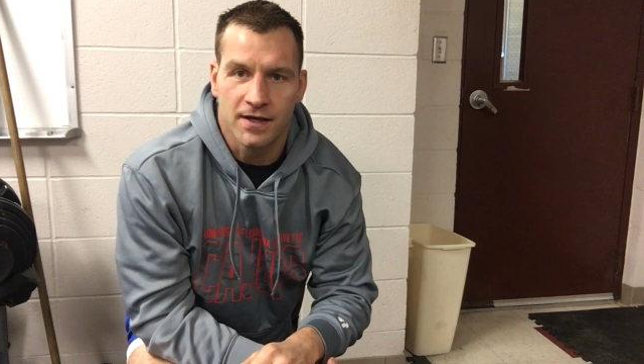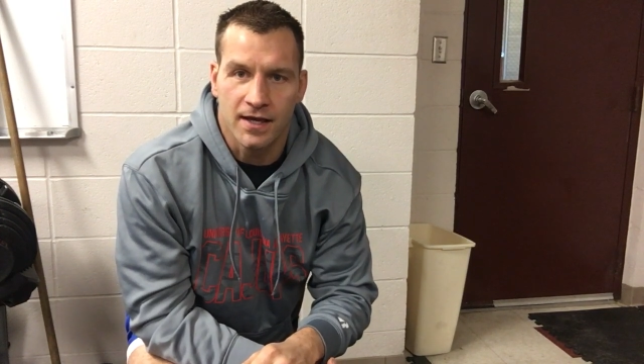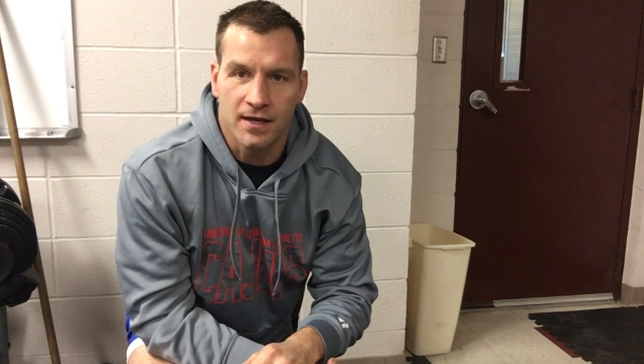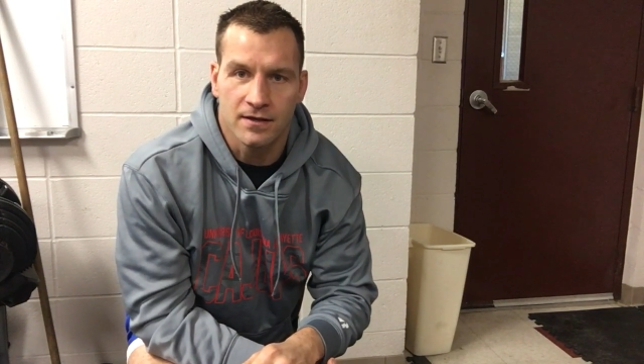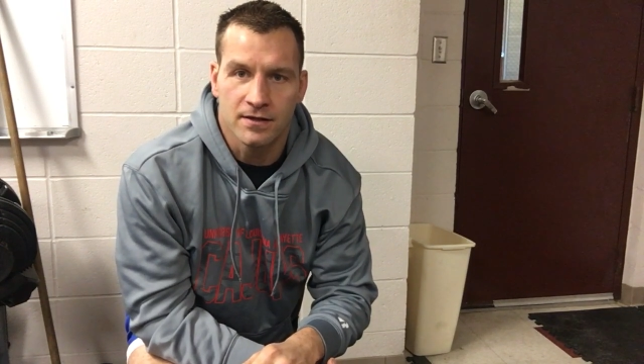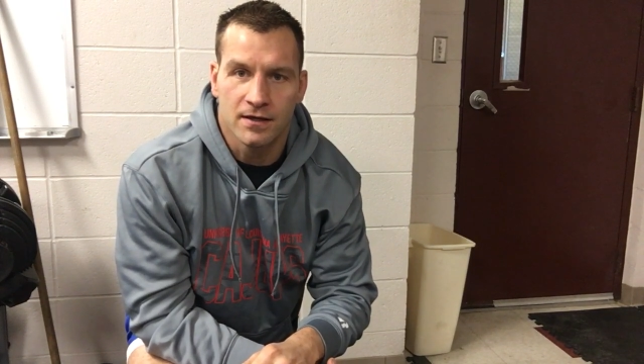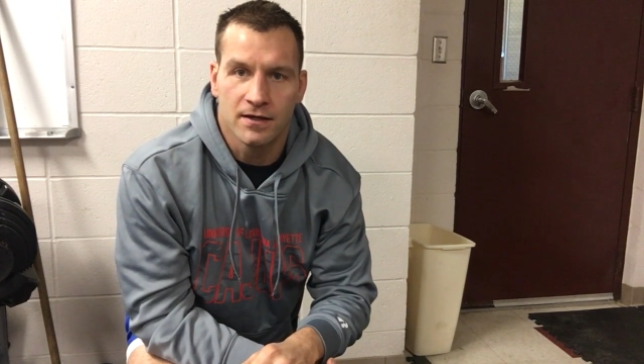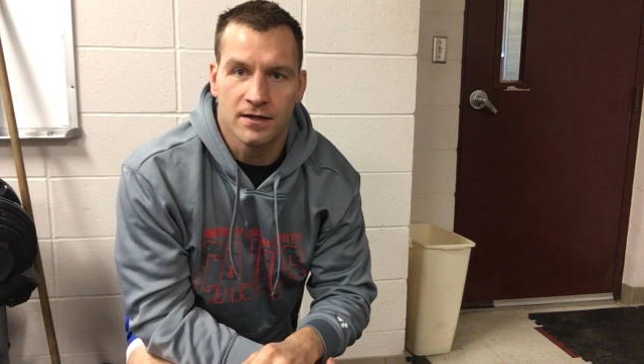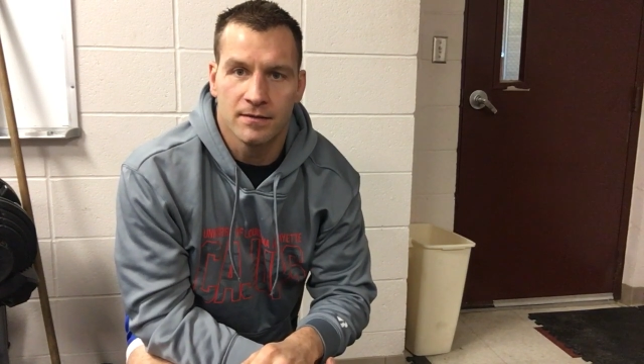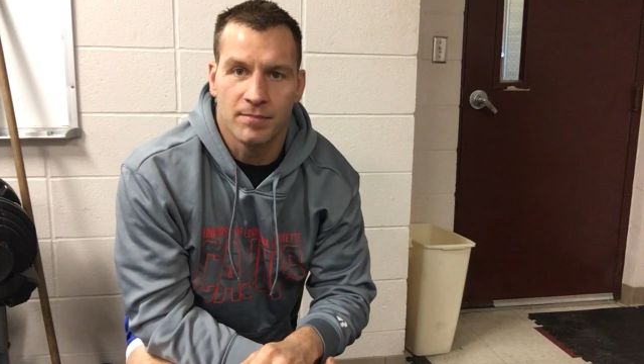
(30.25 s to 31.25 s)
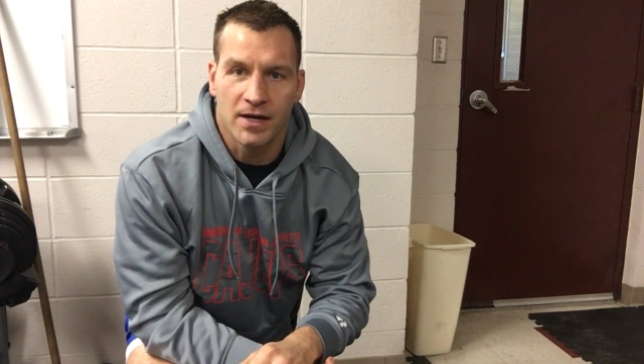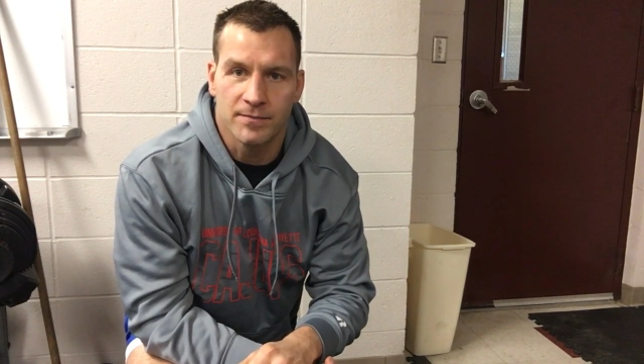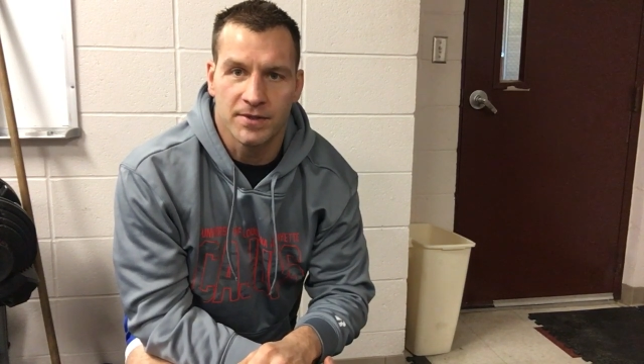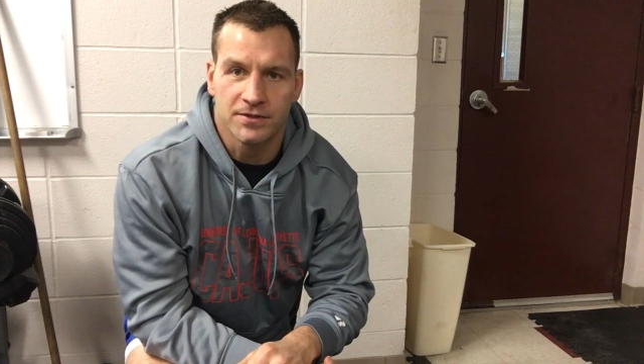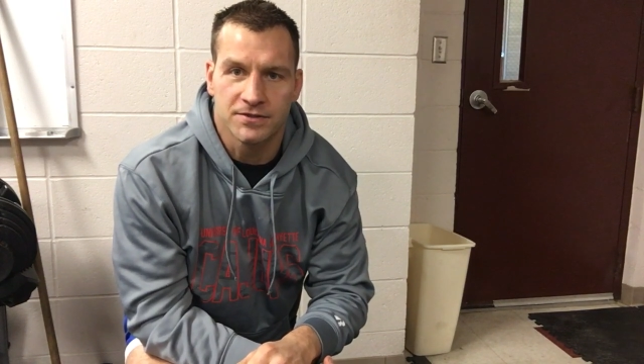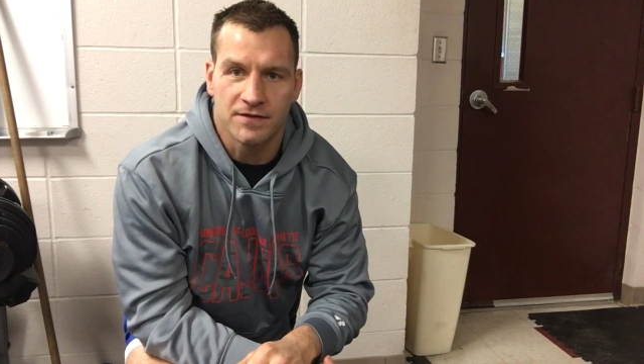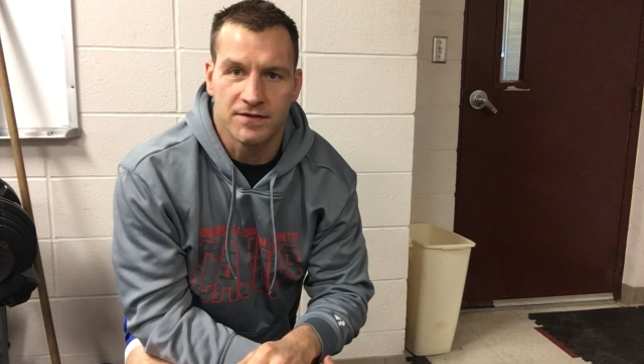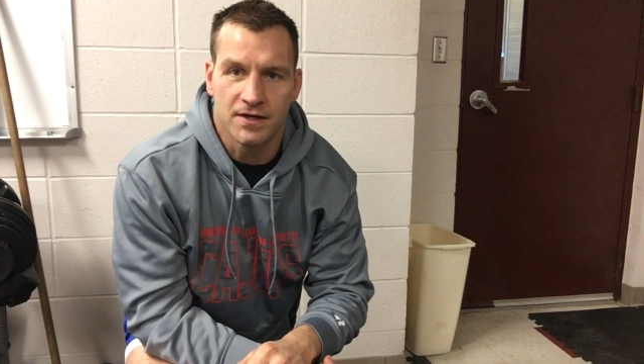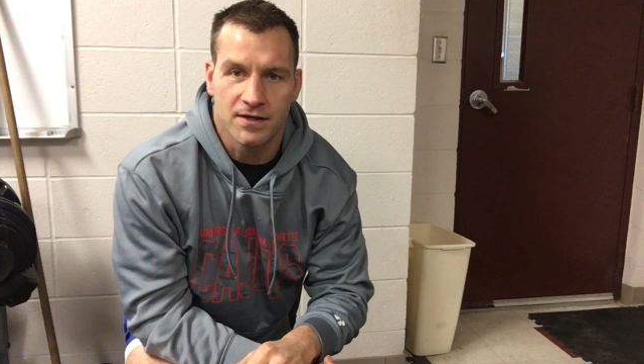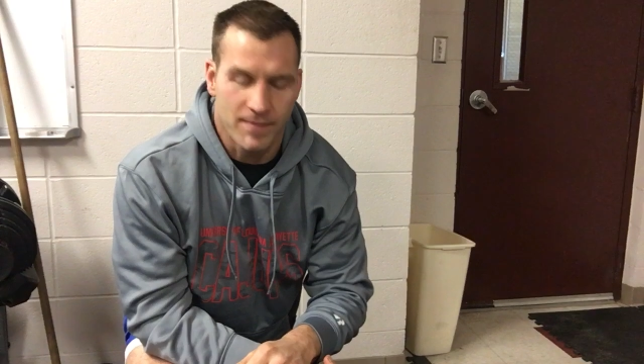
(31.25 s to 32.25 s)
and bodybuilders I've
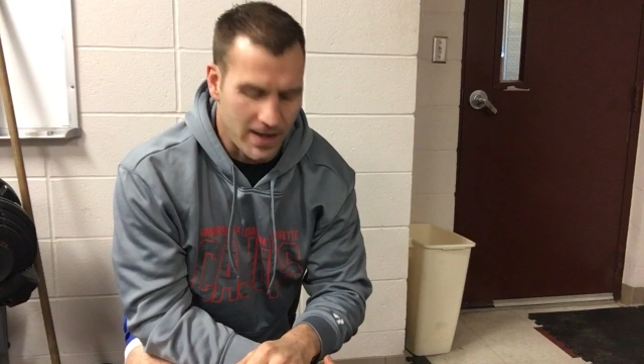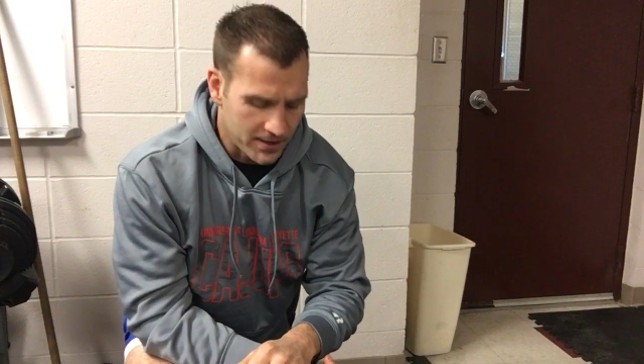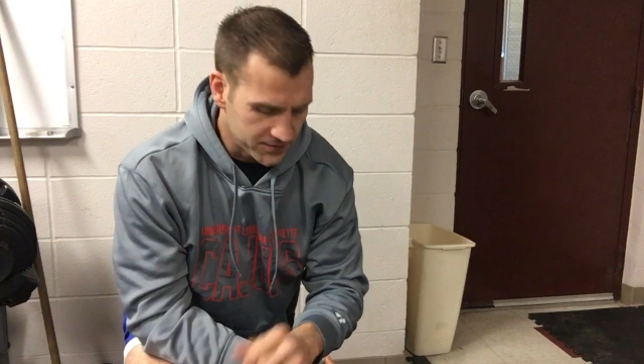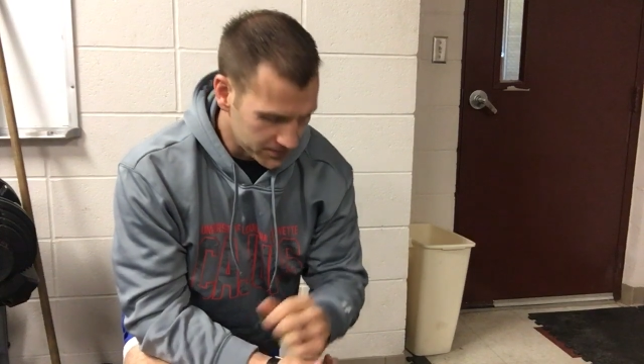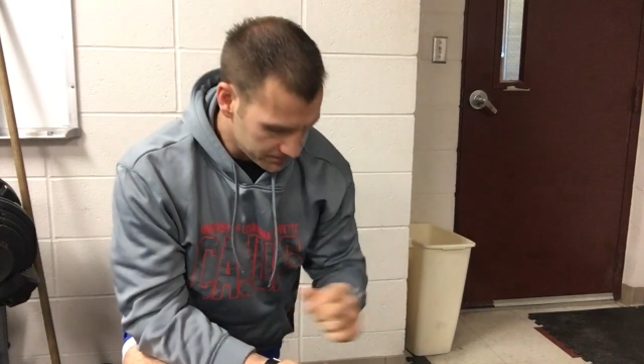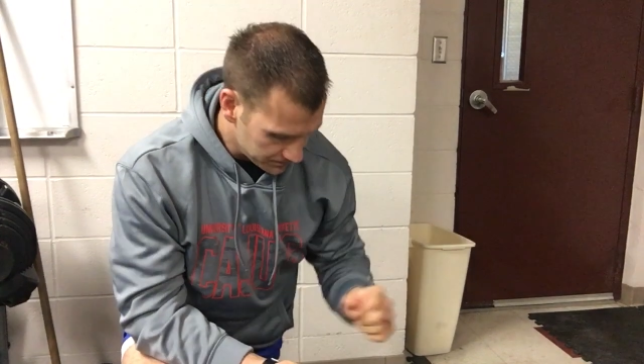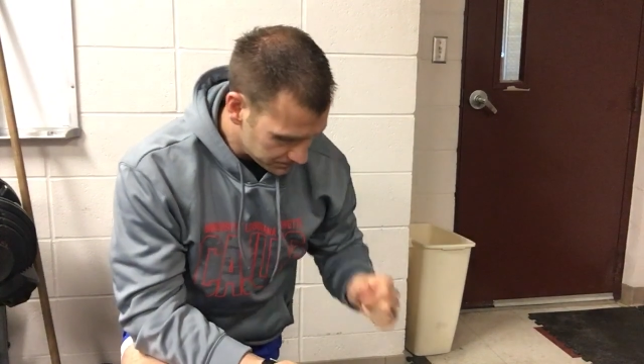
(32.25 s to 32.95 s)
done in the past.